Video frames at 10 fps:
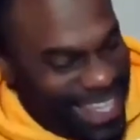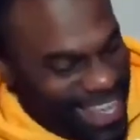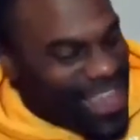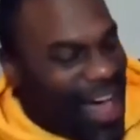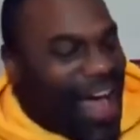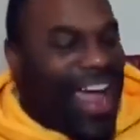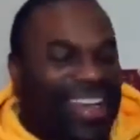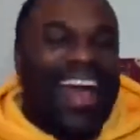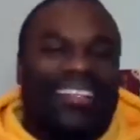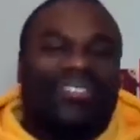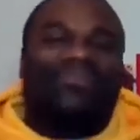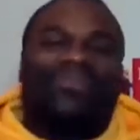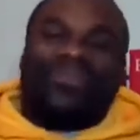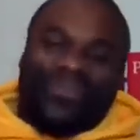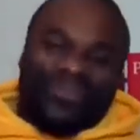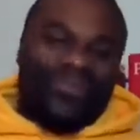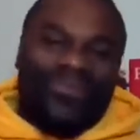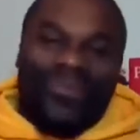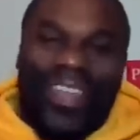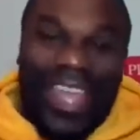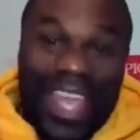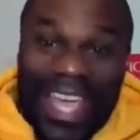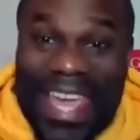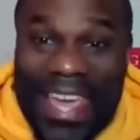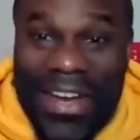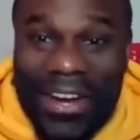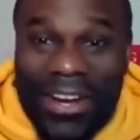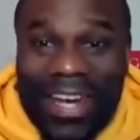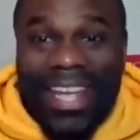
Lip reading: All right, guys. Here,